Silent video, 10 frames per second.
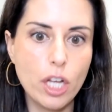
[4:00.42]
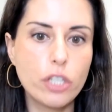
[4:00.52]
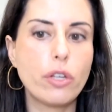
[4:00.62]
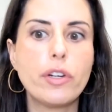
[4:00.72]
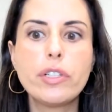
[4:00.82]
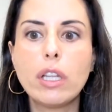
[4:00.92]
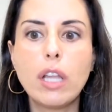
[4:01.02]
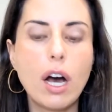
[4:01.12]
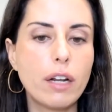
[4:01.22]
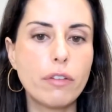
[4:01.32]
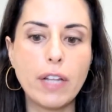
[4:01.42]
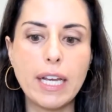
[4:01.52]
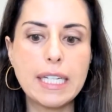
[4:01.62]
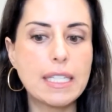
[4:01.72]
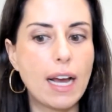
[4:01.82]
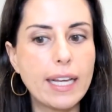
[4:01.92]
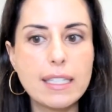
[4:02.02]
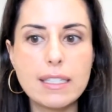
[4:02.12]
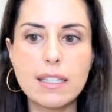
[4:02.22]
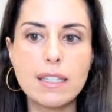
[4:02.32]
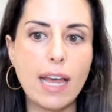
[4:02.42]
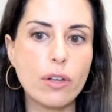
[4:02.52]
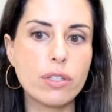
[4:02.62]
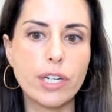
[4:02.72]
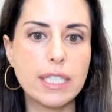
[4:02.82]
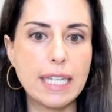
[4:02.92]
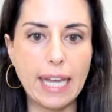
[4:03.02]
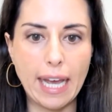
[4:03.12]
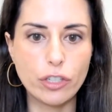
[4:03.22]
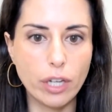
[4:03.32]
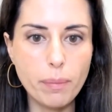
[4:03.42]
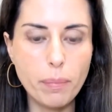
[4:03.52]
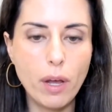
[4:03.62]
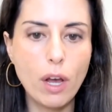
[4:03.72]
So there's a lot of like science that's now starting to catch up